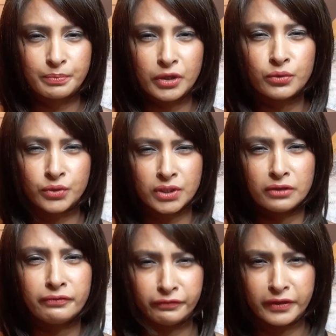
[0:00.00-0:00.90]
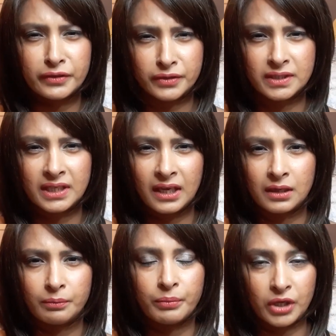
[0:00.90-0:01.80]
but you still feel
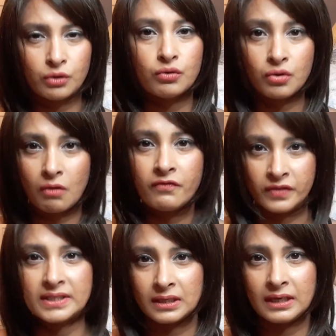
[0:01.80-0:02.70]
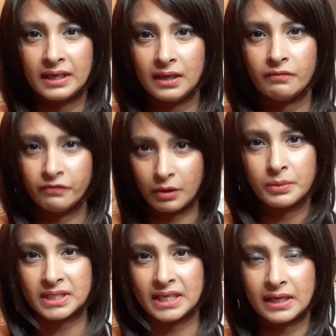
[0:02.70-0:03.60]
sick, but you're not physically
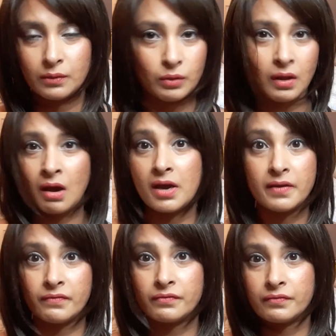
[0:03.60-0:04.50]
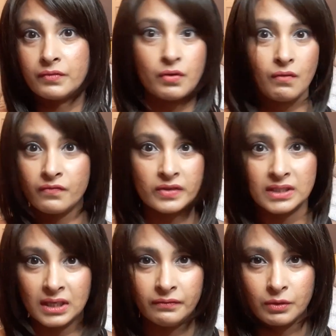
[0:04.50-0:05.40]
vomiting. Well, I've not
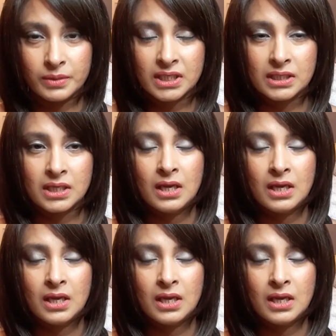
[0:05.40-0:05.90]
physically vomited,